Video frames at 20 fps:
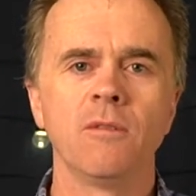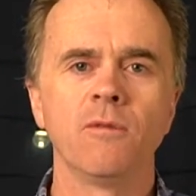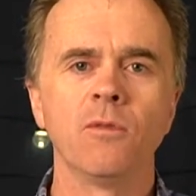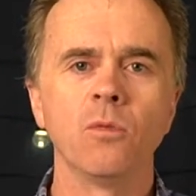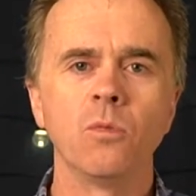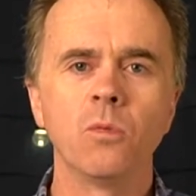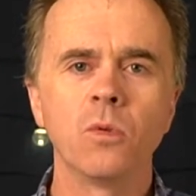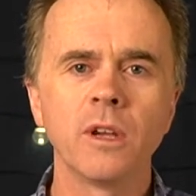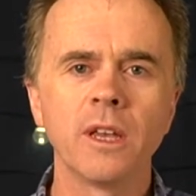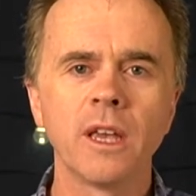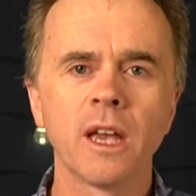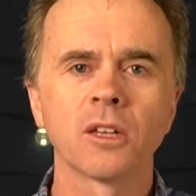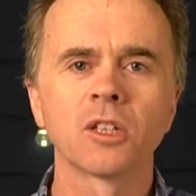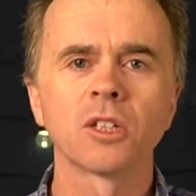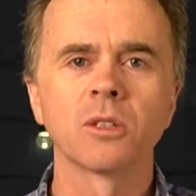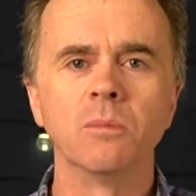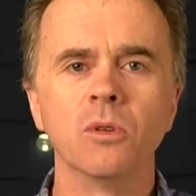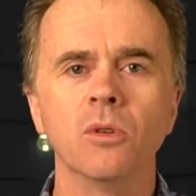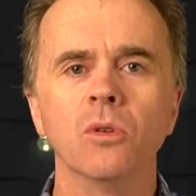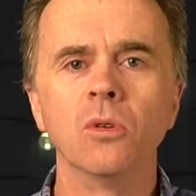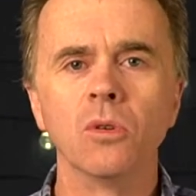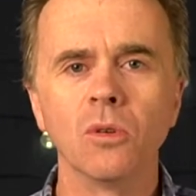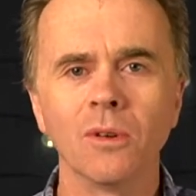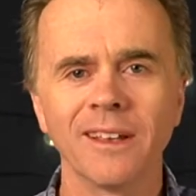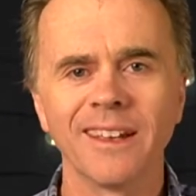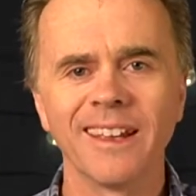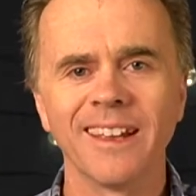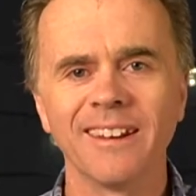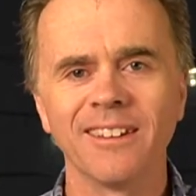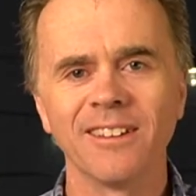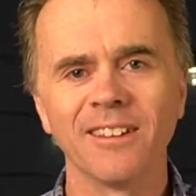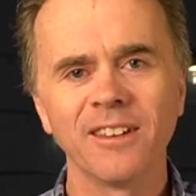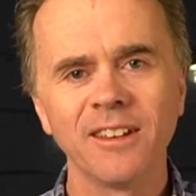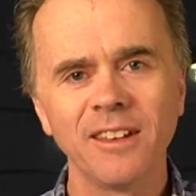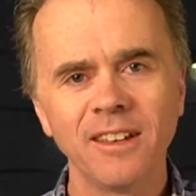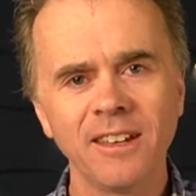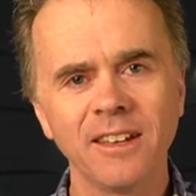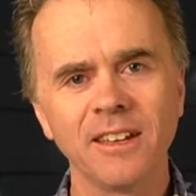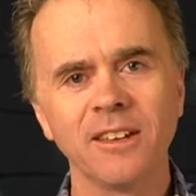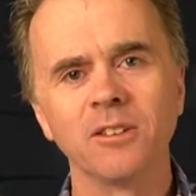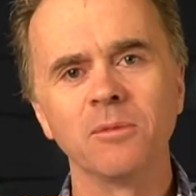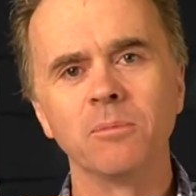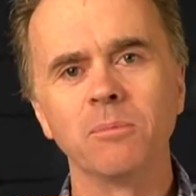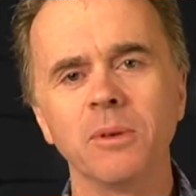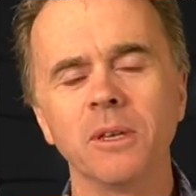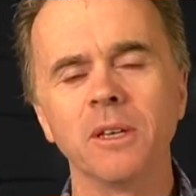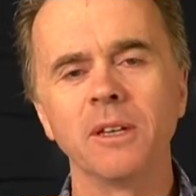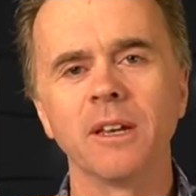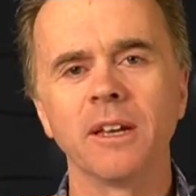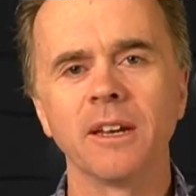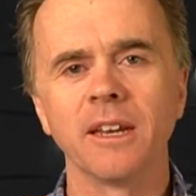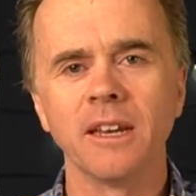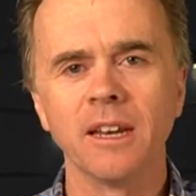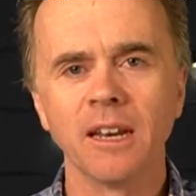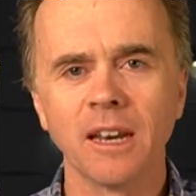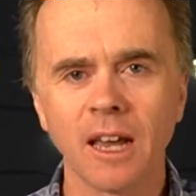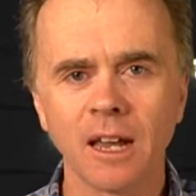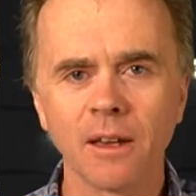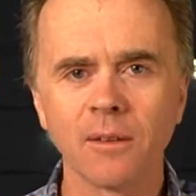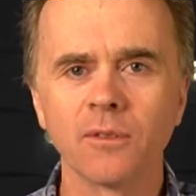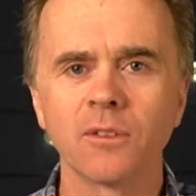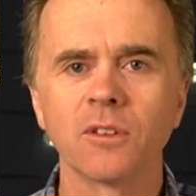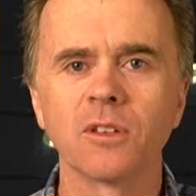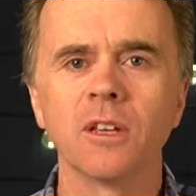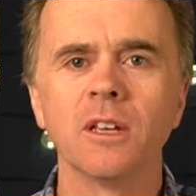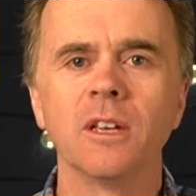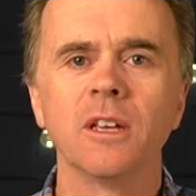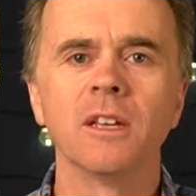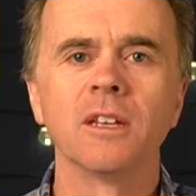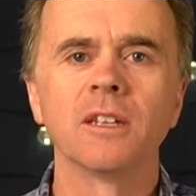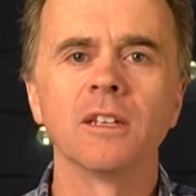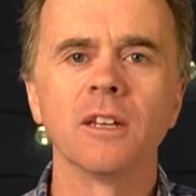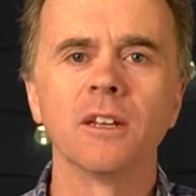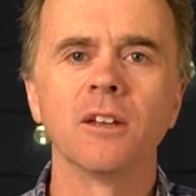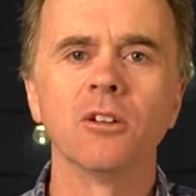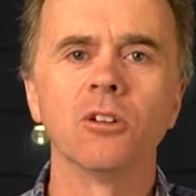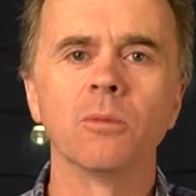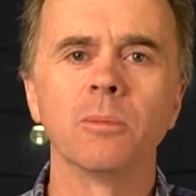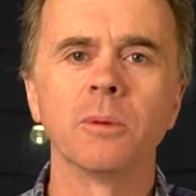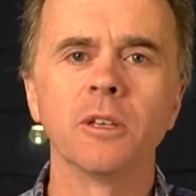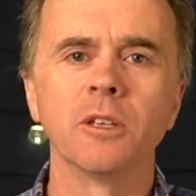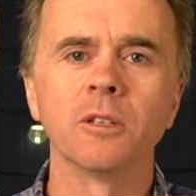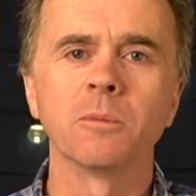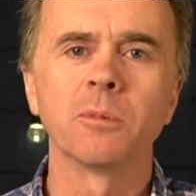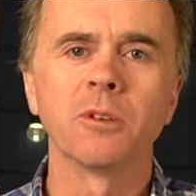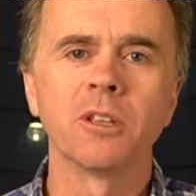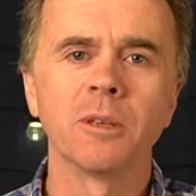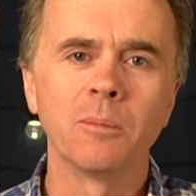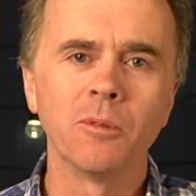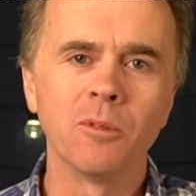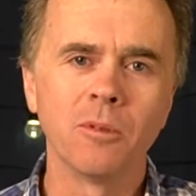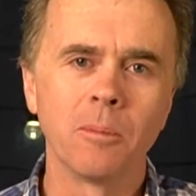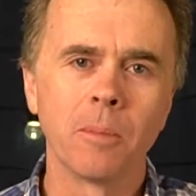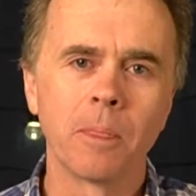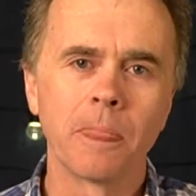For we are small, and He is big, and He loves to help His people.